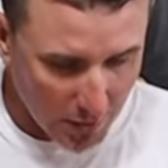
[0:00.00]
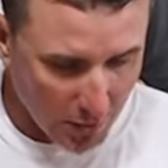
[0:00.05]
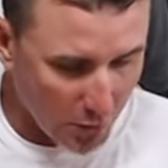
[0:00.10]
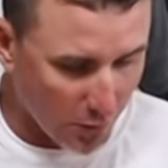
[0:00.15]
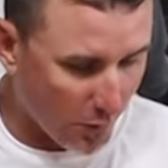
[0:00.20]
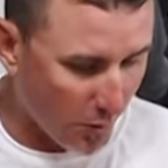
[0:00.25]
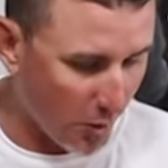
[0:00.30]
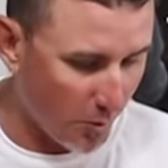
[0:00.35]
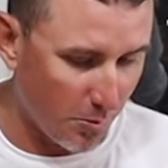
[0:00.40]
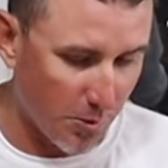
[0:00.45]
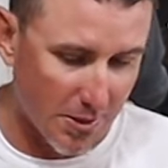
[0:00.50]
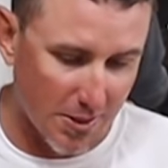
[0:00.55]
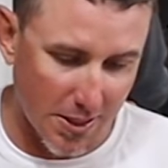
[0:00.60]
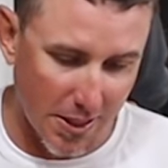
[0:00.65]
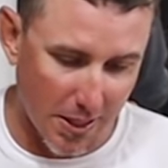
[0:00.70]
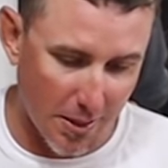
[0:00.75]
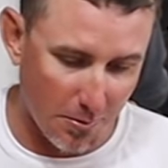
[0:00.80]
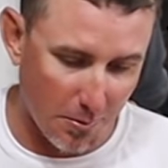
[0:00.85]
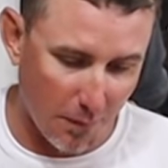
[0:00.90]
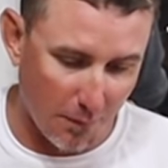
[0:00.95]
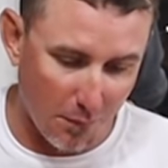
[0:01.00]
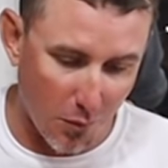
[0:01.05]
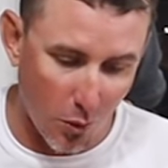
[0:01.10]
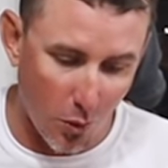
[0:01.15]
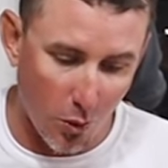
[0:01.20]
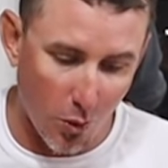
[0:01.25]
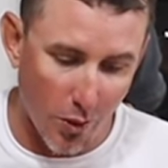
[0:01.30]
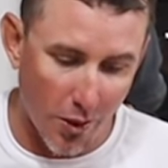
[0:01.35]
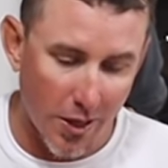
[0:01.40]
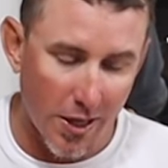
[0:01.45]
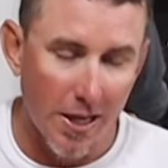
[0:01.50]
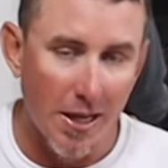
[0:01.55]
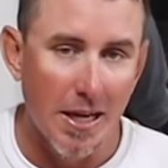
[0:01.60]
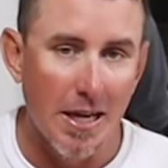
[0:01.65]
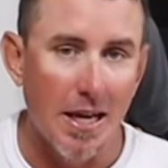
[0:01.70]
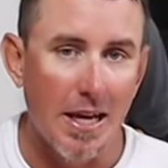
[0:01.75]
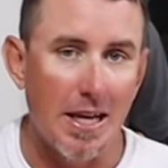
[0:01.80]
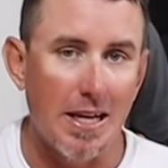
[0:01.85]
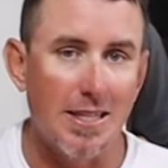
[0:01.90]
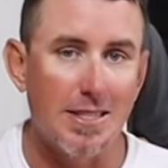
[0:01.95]
You've heard me say it before,
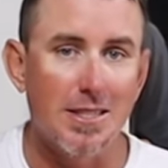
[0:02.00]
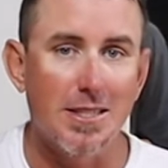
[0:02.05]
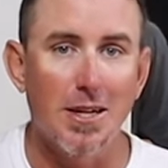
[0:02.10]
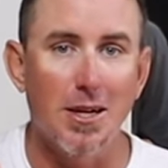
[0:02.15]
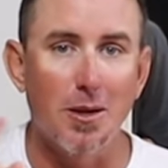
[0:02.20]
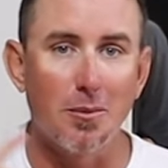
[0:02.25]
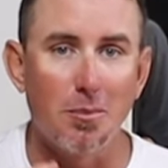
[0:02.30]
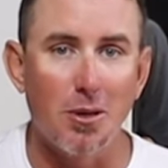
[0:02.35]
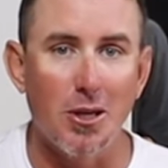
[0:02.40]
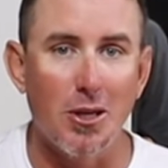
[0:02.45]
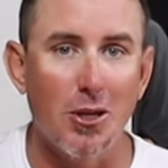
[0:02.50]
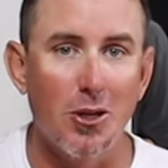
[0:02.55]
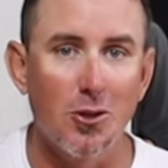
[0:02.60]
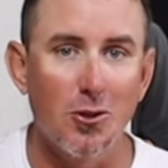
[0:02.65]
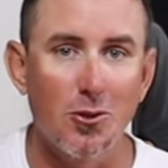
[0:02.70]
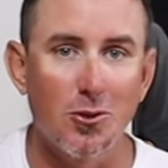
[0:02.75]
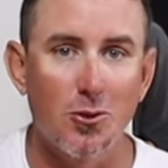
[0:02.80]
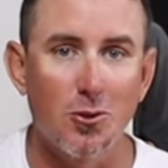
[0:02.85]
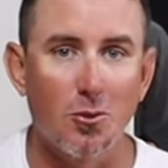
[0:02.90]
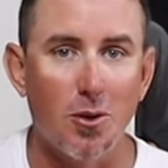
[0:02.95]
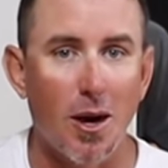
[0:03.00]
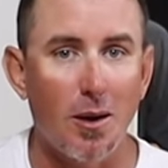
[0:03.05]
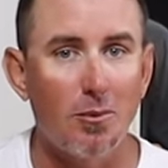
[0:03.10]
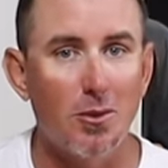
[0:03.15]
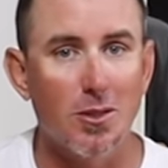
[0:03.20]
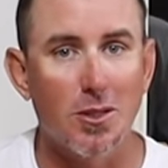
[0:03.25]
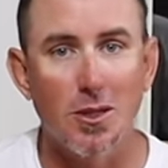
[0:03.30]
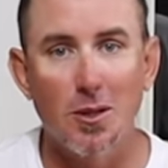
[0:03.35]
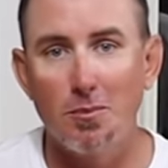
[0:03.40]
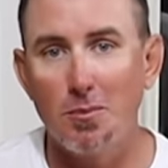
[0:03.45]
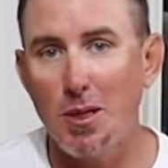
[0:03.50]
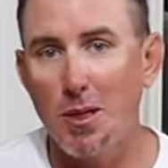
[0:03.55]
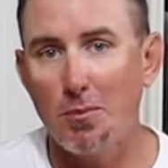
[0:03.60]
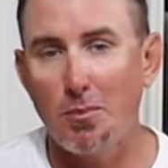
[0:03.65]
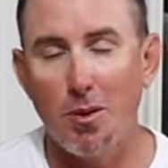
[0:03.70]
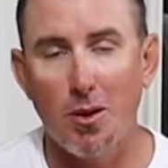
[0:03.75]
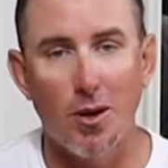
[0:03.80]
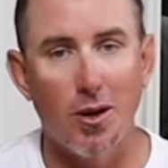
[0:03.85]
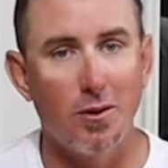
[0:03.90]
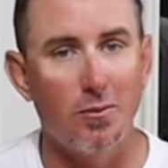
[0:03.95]
and it's going to be huge. Robert's going to be a
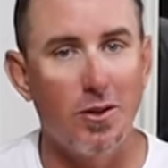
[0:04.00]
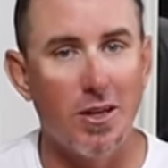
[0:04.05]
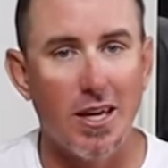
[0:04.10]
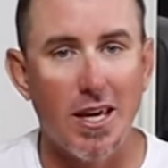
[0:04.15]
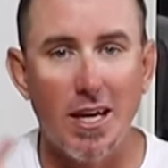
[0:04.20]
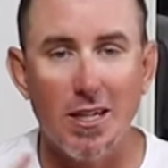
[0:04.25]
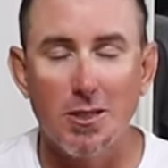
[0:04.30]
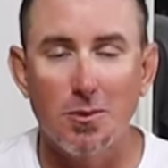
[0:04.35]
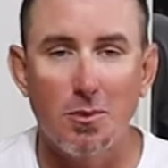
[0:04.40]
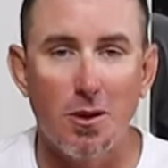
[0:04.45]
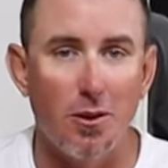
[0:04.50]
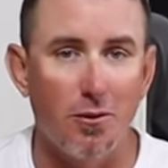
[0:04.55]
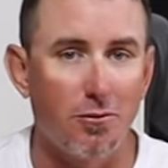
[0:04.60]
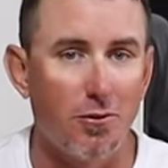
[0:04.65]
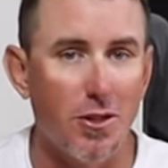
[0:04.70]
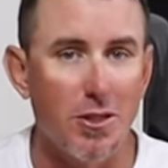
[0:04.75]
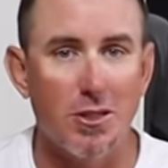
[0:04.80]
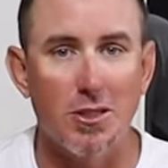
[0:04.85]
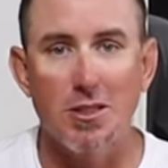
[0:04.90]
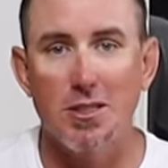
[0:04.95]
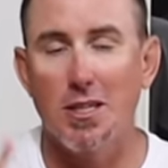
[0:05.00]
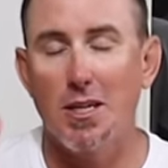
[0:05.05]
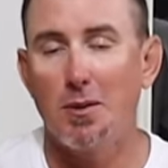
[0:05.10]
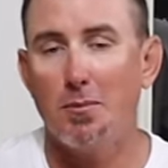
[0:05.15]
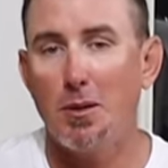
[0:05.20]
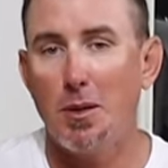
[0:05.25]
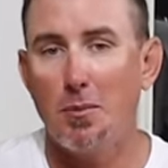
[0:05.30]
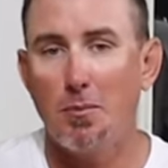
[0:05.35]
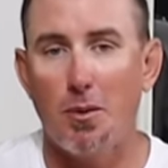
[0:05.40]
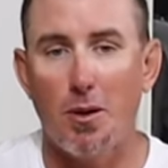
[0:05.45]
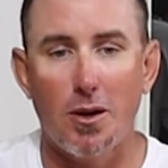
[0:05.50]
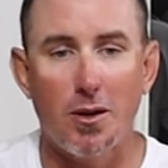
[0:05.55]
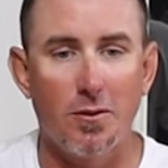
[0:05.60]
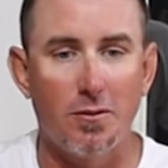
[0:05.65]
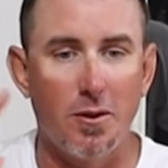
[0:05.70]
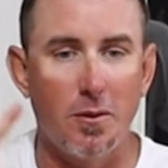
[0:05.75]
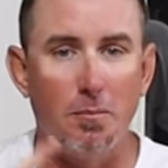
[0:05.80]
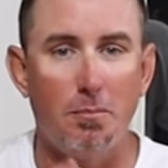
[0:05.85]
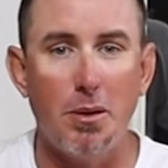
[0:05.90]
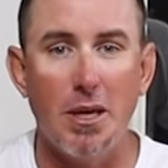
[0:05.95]
part of it. Catch 'em All Fishing's going to be a part
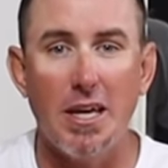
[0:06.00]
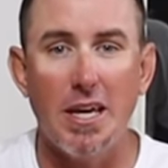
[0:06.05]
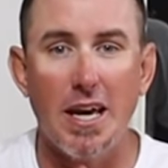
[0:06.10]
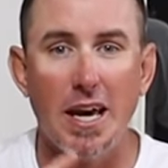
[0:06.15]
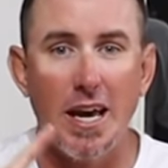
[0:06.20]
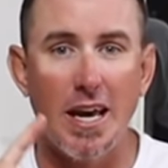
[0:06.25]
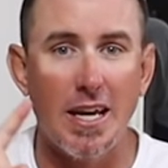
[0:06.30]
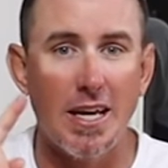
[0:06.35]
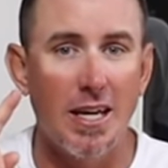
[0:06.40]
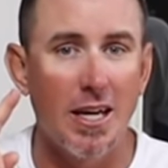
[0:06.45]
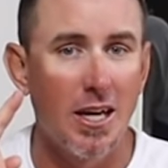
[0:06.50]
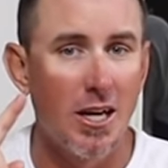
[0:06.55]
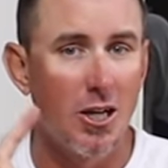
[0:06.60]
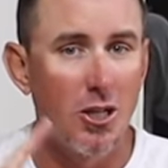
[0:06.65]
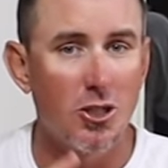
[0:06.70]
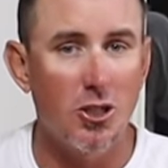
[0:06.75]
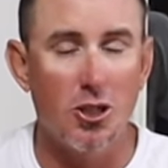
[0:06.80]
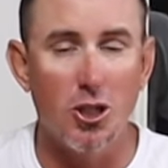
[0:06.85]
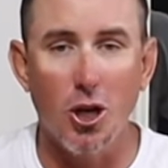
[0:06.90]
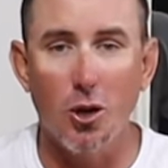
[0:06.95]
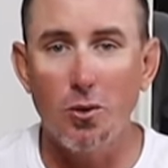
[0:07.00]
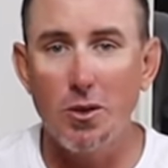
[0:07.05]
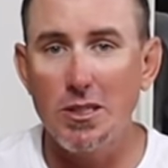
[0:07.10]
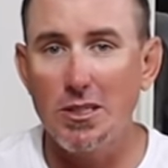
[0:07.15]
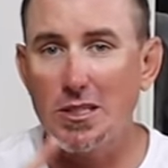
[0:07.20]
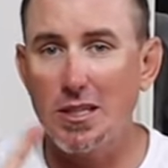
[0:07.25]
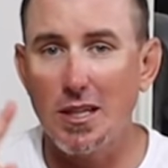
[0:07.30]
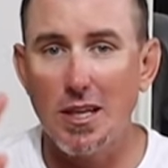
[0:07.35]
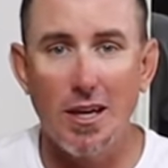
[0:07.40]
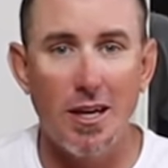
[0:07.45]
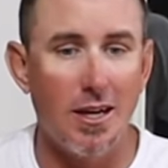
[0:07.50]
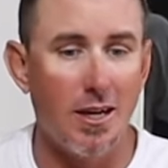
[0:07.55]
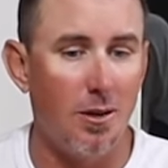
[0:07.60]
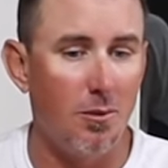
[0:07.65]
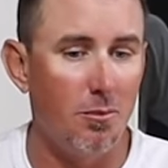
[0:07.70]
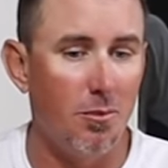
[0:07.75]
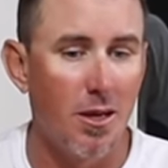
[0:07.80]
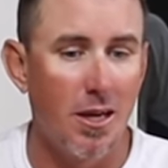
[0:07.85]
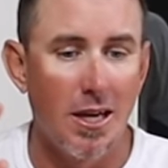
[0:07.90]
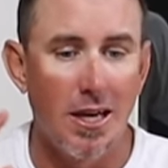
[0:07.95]
of it. B A, Joey
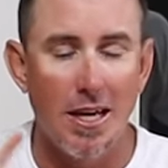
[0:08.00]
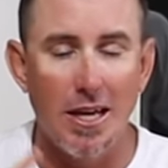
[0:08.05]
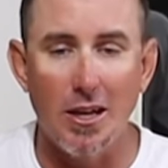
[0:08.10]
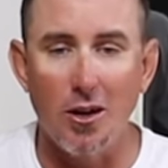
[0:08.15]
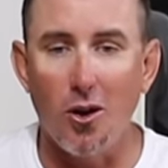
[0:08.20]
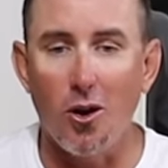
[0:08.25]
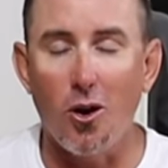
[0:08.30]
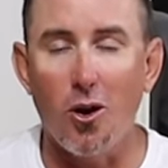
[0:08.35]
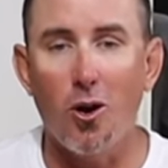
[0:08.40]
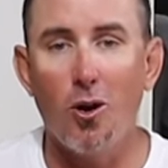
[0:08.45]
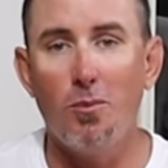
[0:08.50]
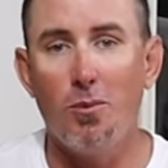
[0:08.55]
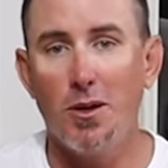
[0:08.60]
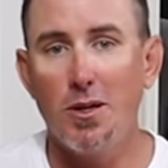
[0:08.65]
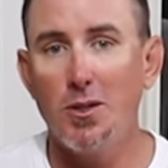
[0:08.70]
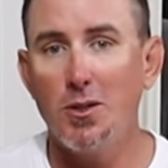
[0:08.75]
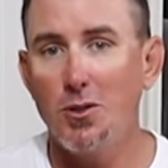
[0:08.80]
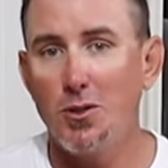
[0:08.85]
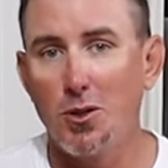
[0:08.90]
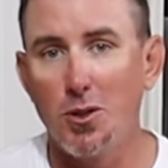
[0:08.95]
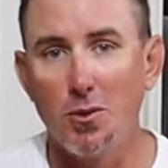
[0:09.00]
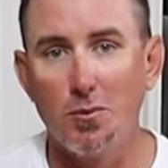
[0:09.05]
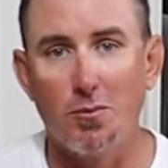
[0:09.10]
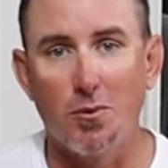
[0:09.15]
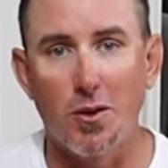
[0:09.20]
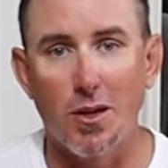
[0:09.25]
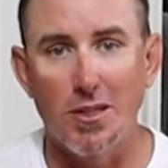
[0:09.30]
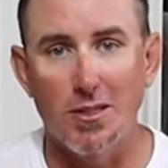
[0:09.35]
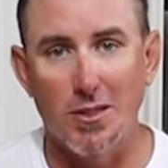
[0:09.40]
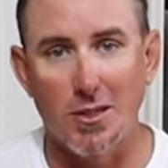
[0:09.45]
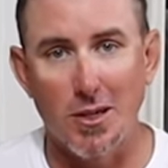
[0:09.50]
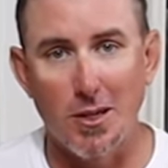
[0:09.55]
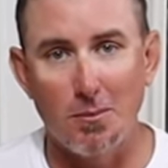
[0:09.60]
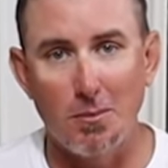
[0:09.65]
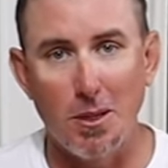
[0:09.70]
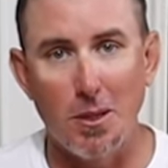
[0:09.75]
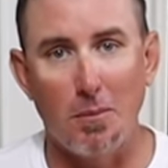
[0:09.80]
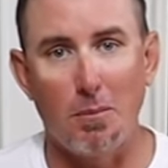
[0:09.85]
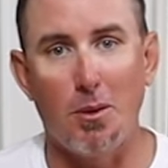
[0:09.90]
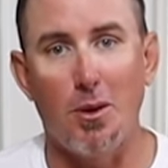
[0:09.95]
Slayem, and all my YouTube friends are going to
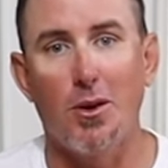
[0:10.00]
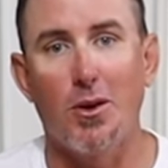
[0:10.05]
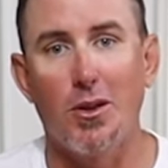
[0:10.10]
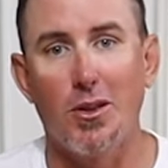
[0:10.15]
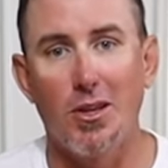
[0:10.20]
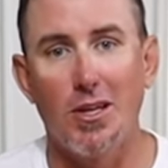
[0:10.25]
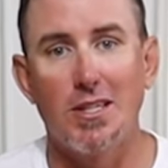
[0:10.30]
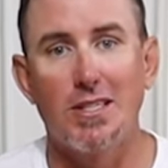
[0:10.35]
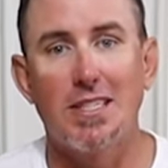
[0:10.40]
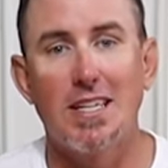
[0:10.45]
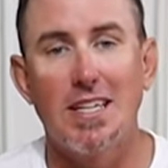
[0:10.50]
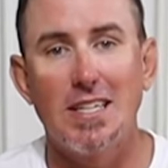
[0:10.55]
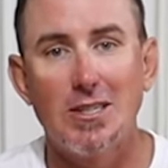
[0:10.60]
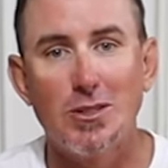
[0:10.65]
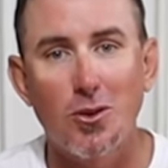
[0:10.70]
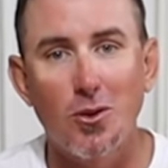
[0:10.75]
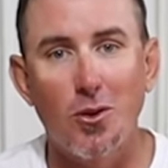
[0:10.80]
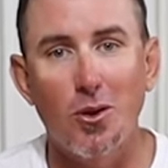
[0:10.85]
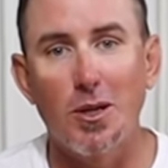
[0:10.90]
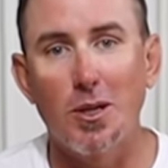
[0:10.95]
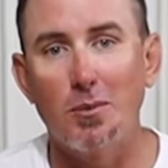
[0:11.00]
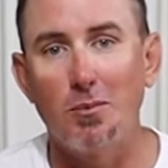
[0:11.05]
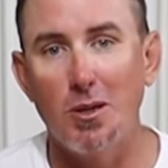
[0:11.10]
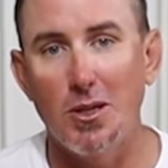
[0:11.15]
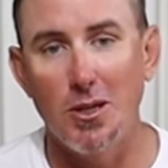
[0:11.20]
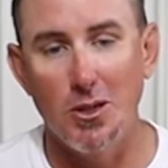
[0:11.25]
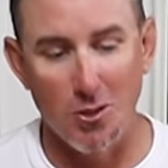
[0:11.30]
be a part of this, and it's going to be